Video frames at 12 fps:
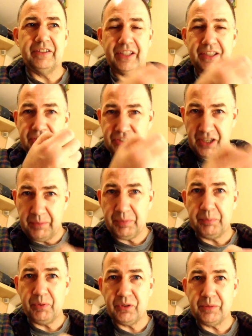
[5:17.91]
Taking the same
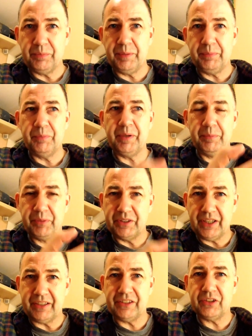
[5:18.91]
proportion of people being
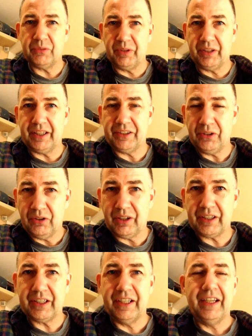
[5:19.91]
protected somewhere like
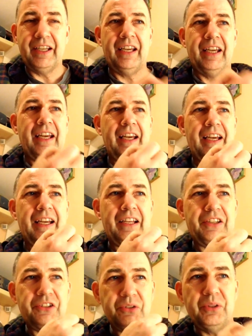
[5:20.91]
York,
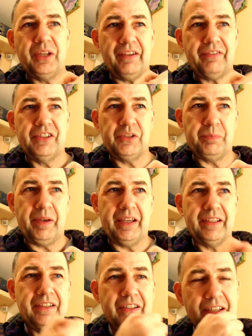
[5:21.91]
you'd have to
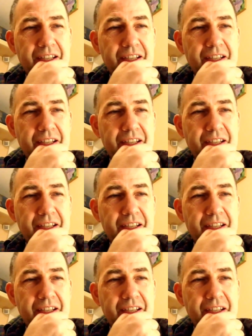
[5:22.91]
spend